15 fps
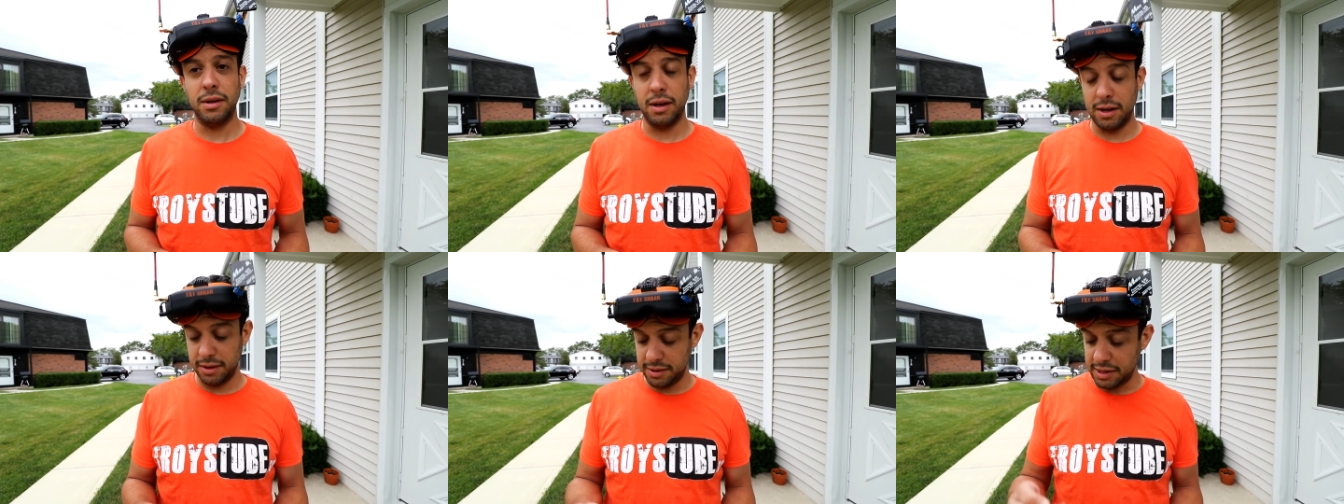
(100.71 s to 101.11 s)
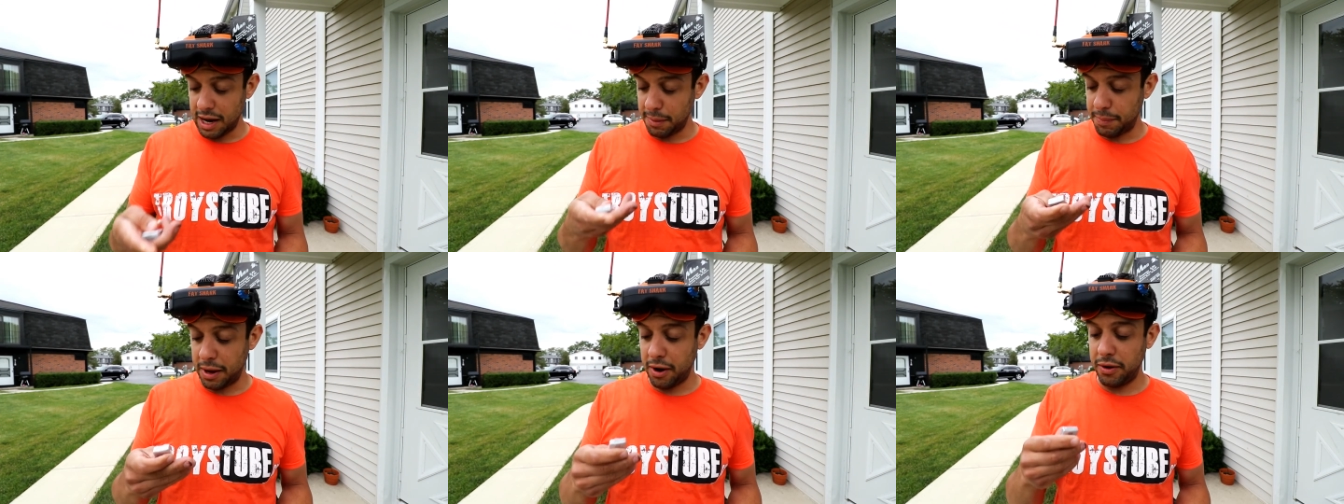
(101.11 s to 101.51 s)
Uh, the
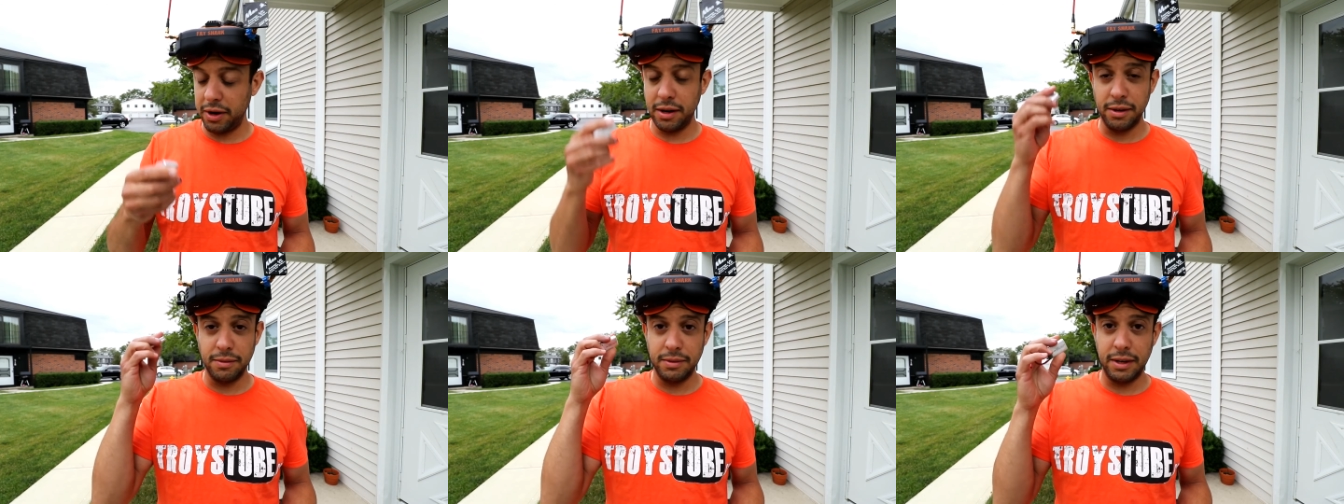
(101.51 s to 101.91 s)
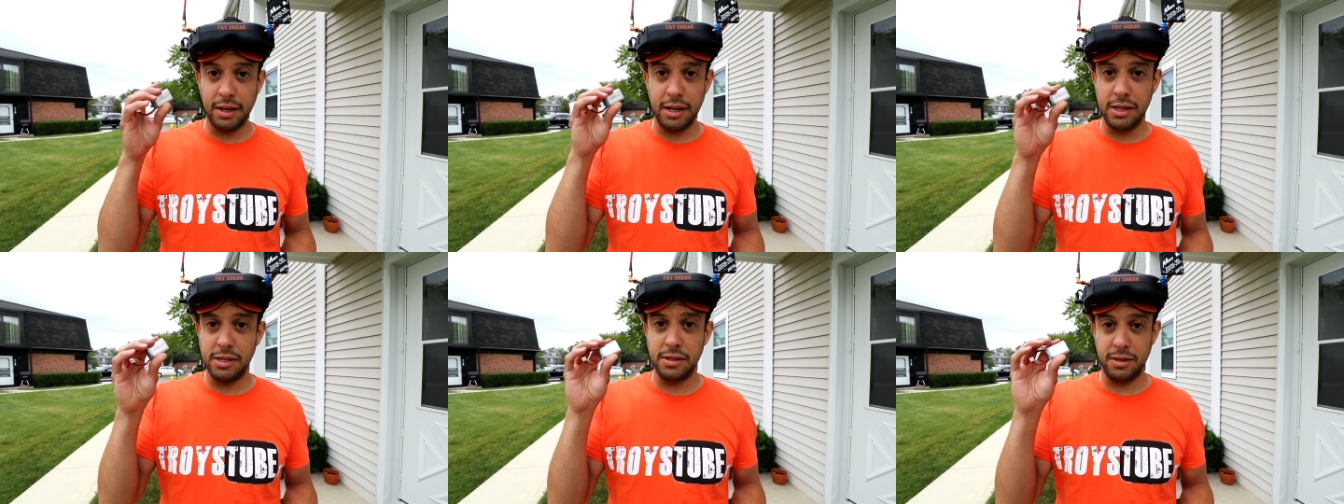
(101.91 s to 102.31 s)
stock battery
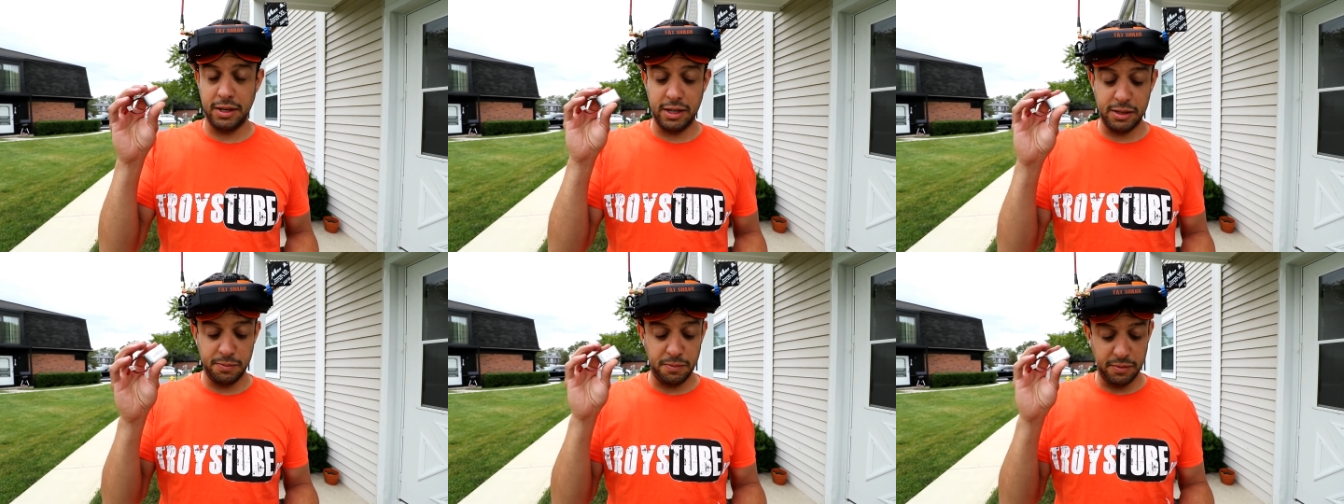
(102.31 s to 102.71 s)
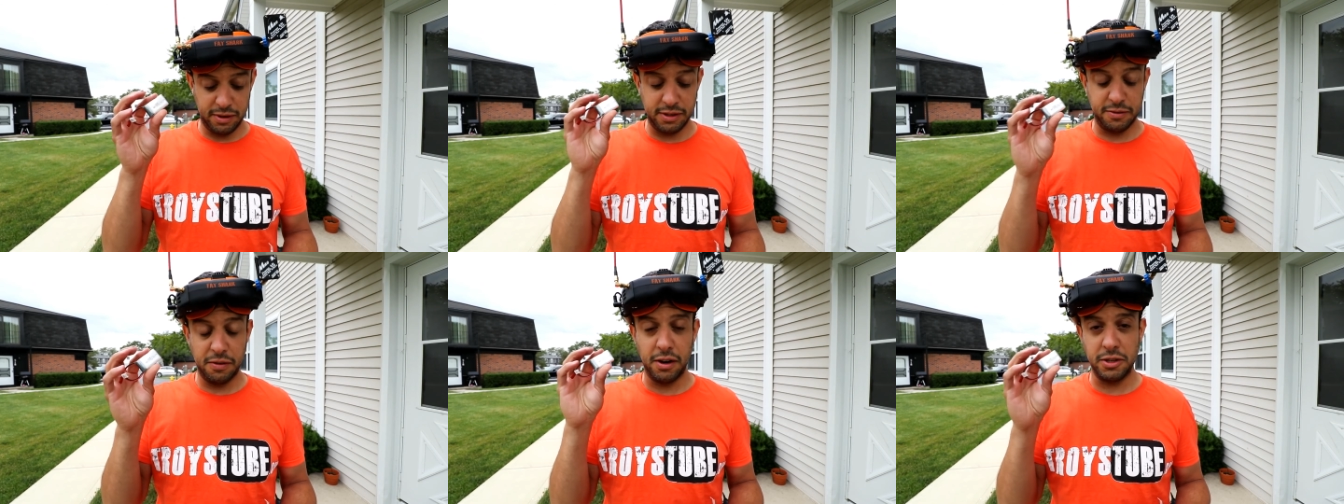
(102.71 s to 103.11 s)
is, is,
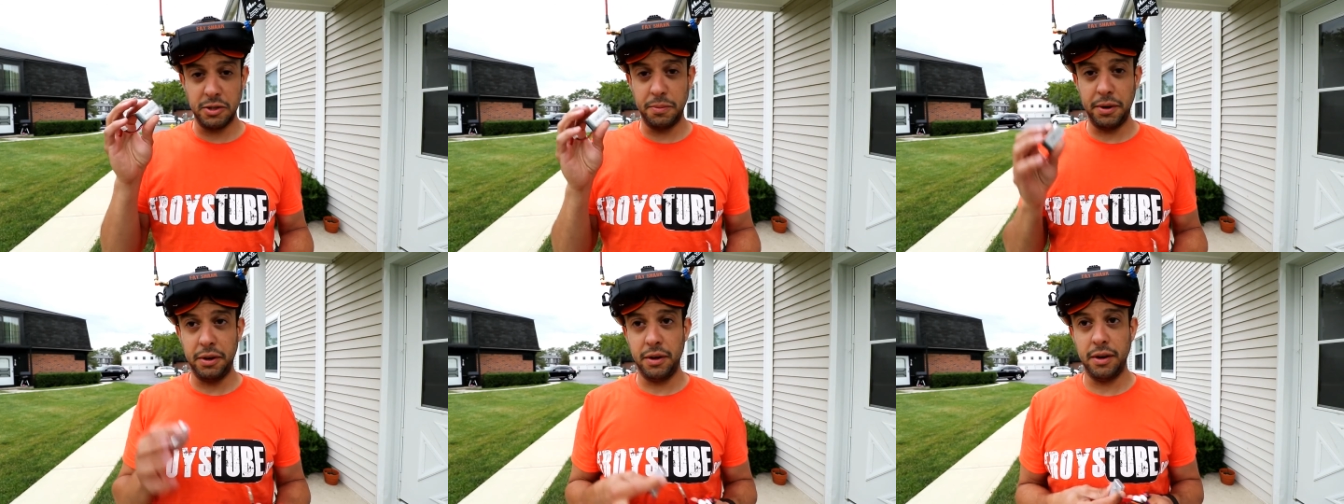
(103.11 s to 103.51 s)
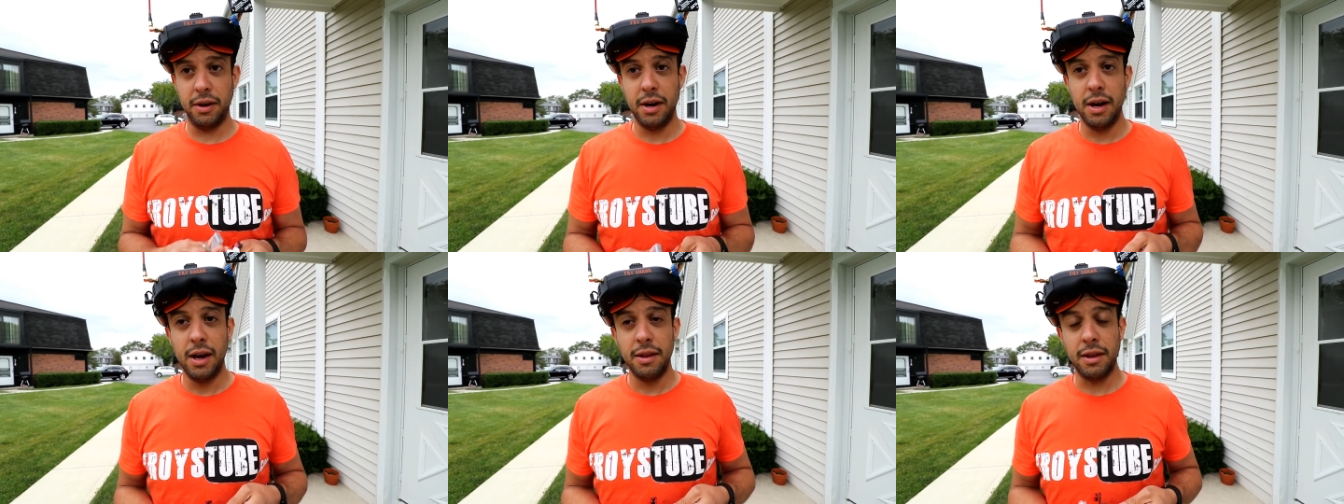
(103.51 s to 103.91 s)
is far superior
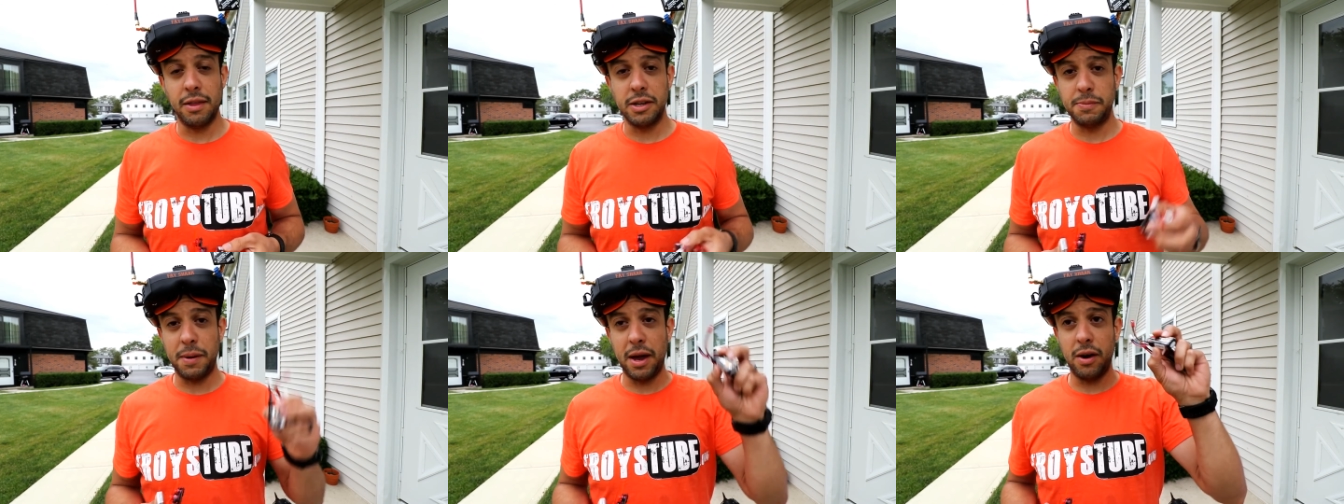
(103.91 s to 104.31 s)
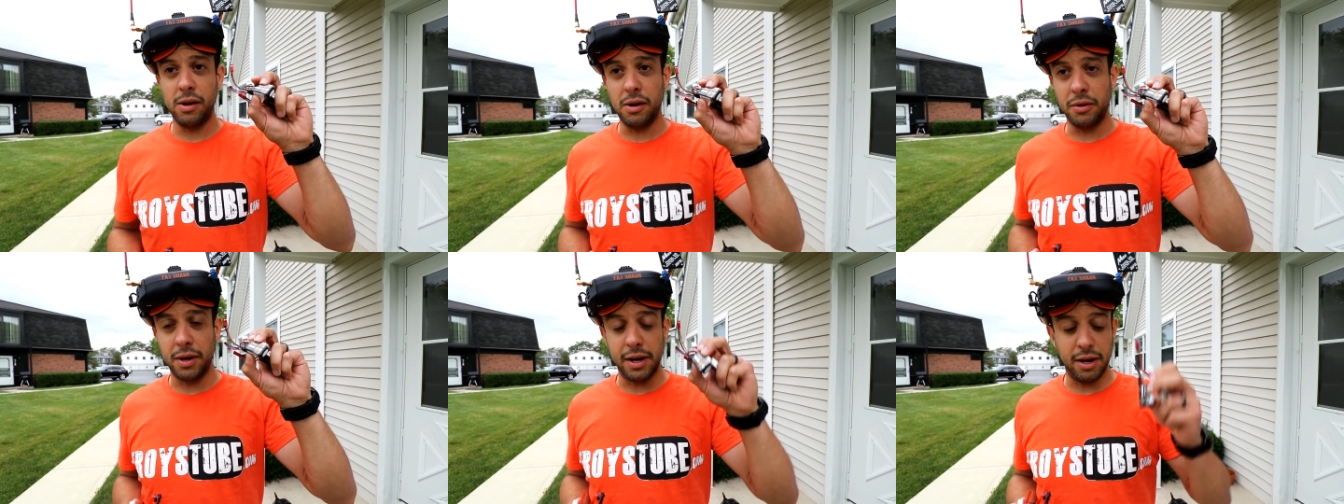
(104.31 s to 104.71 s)
than this battery
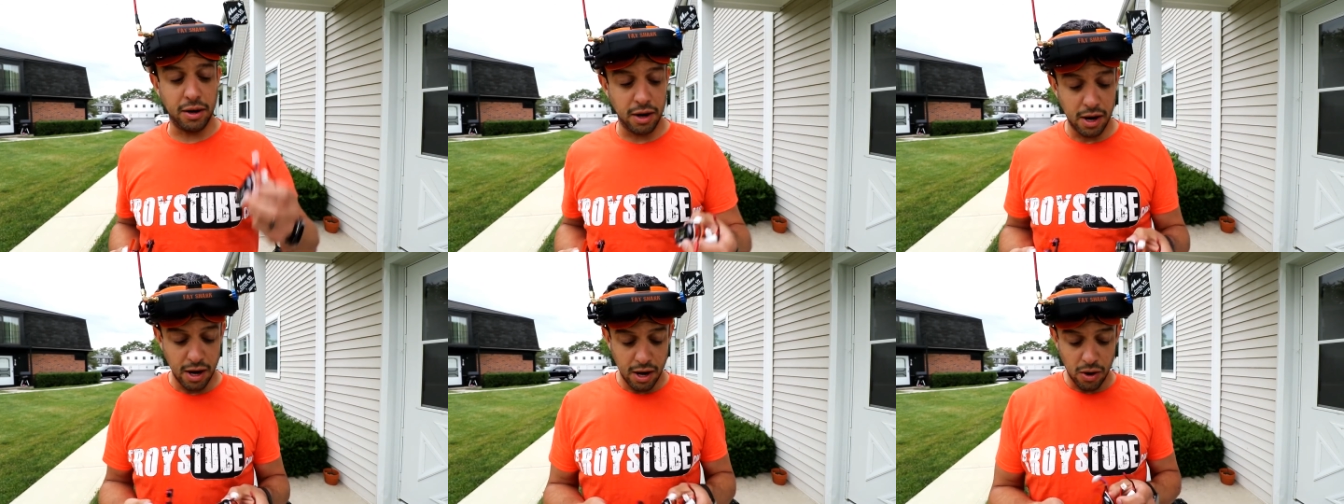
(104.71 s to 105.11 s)
alone right here.